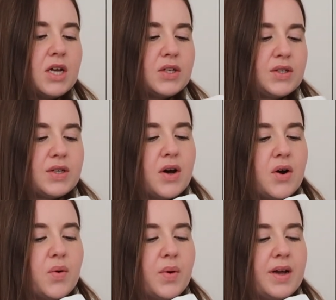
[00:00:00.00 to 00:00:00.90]

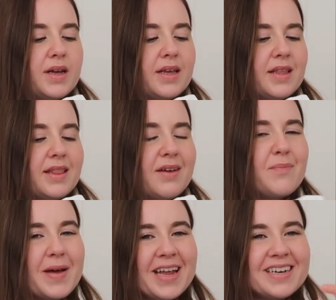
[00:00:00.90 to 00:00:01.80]
So
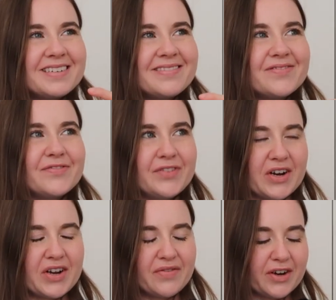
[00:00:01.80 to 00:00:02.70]
they've been
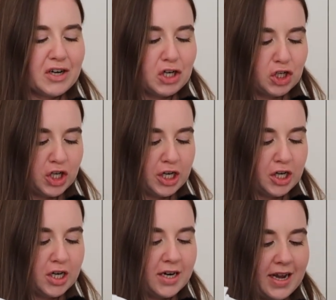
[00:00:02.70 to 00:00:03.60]
very, very sheer.